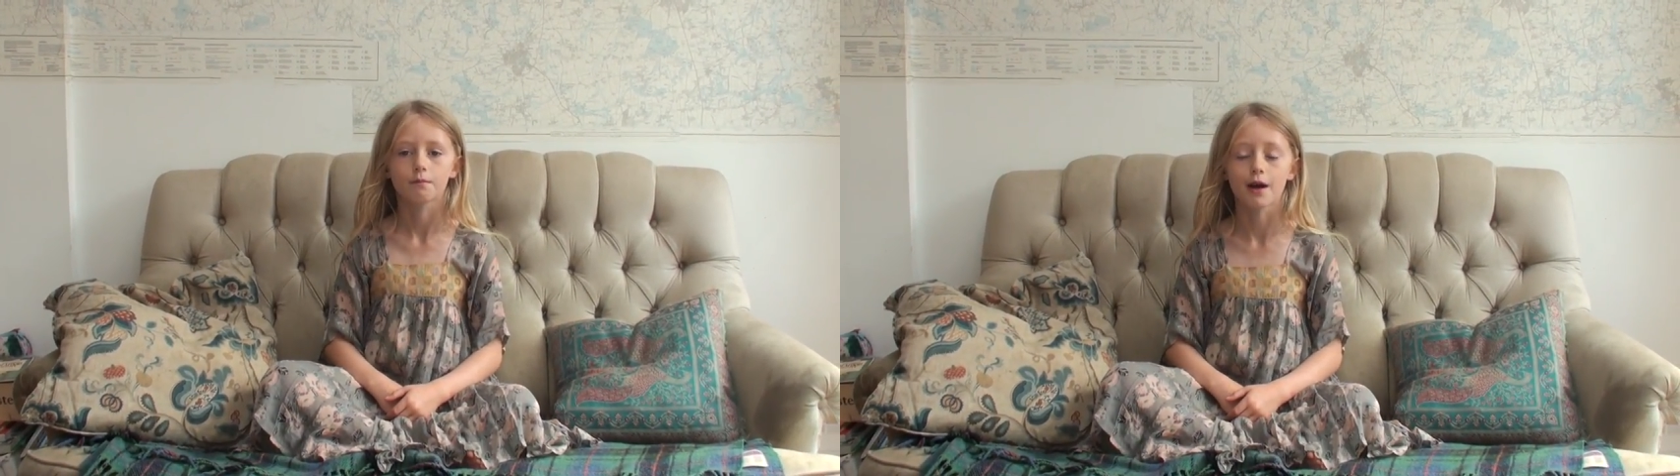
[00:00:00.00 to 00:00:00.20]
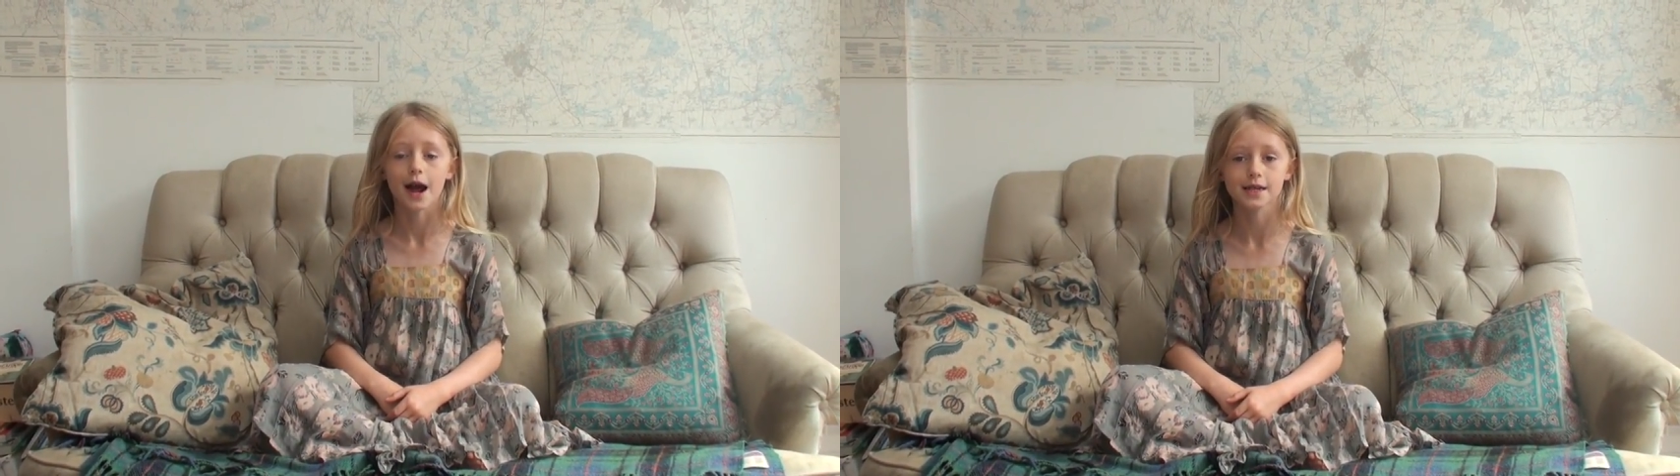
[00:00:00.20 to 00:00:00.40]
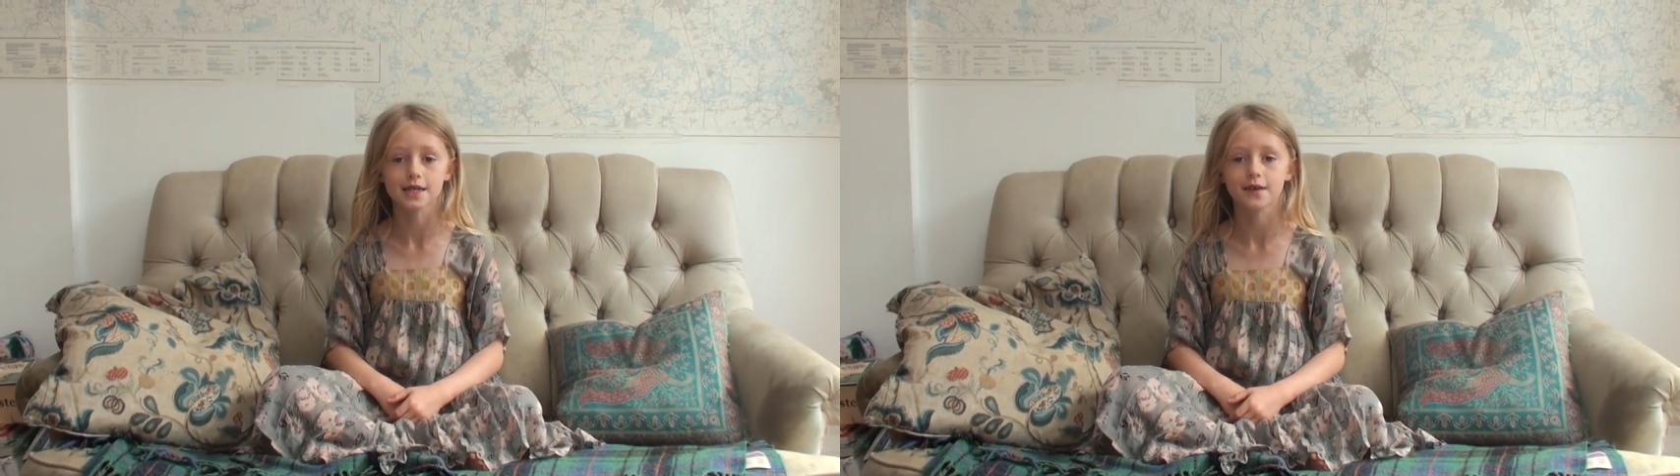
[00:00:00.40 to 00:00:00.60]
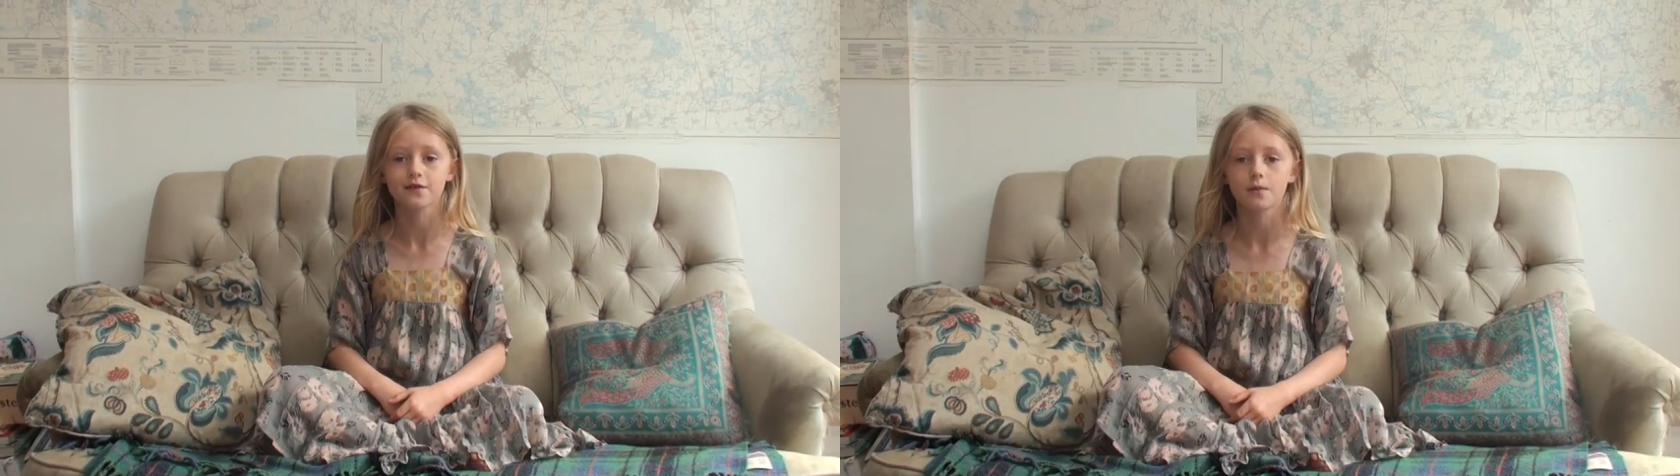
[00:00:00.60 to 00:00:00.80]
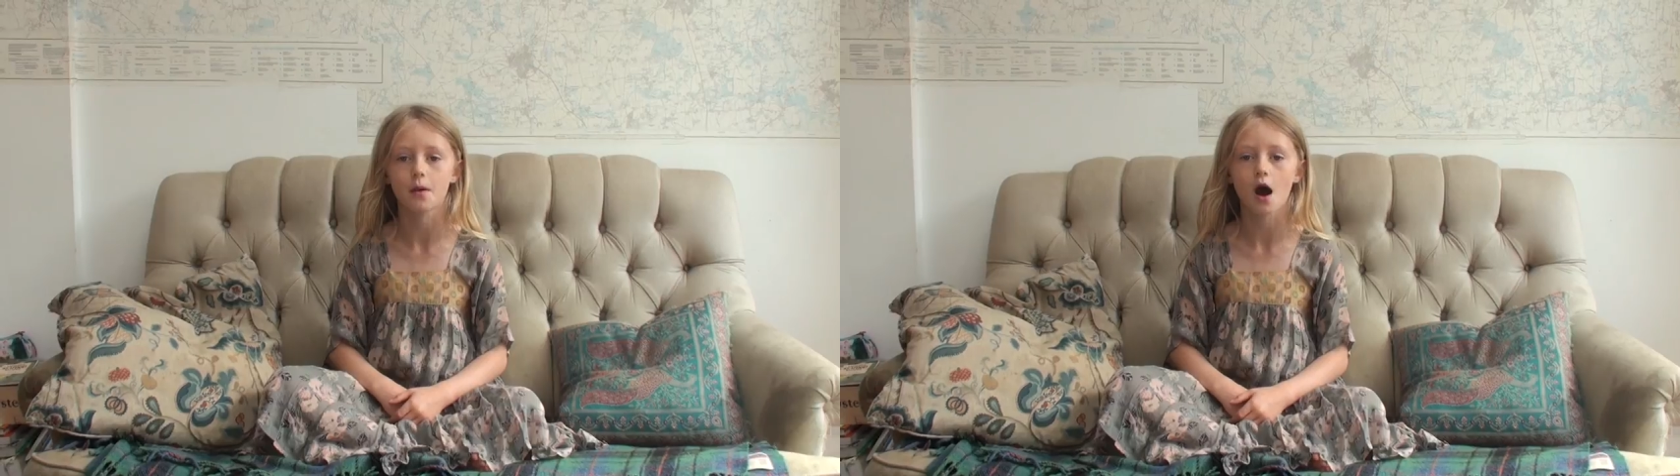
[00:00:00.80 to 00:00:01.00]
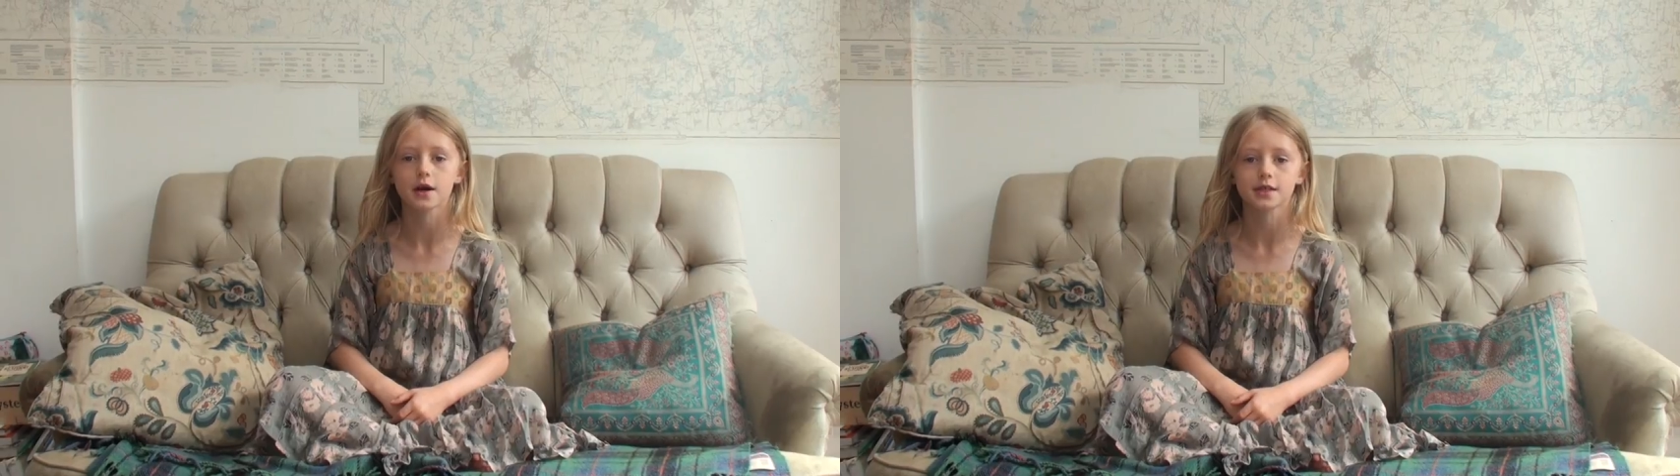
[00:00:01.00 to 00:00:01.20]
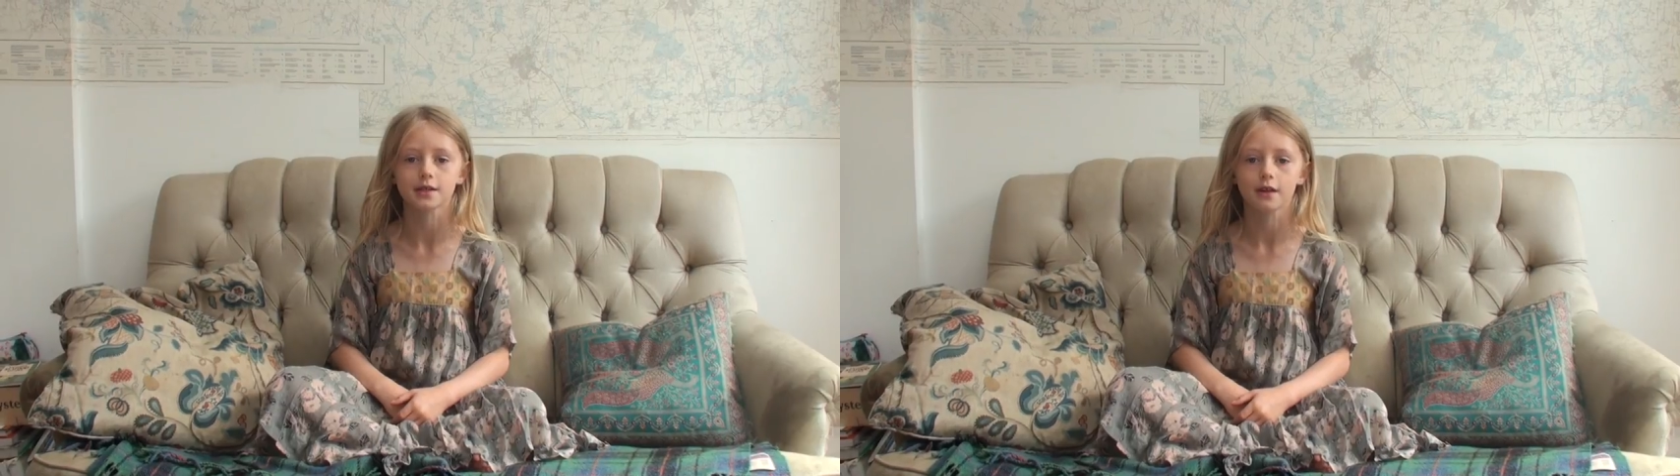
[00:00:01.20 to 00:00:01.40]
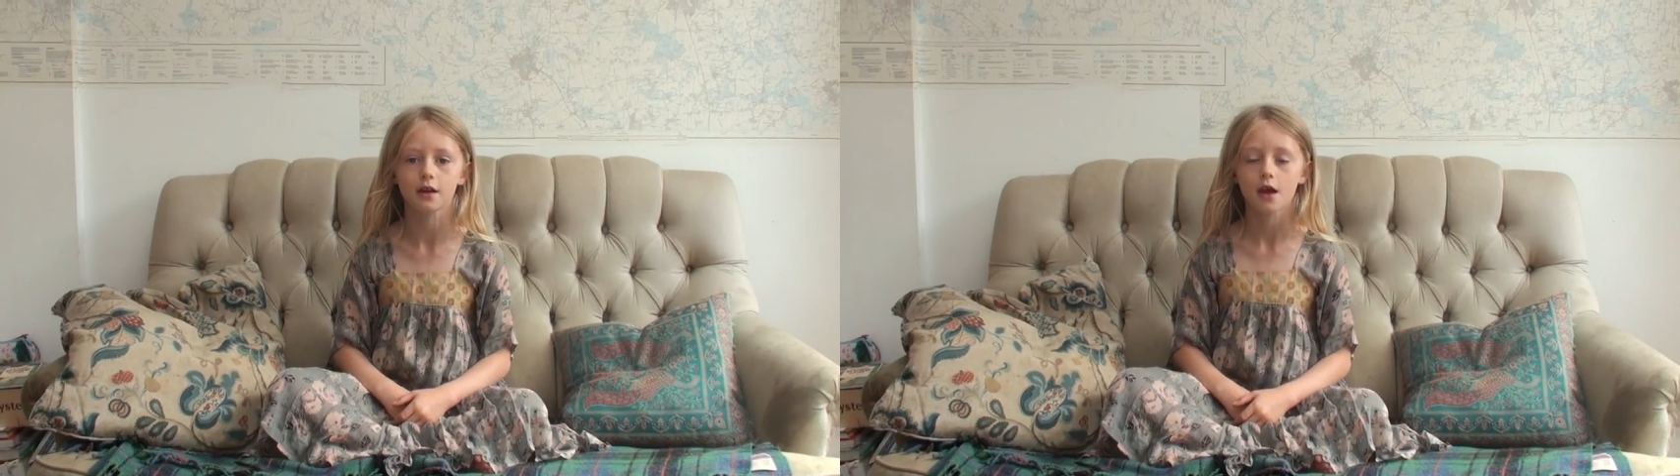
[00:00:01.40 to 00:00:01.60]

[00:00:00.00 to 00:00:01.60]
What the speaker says: Brandy for the parson,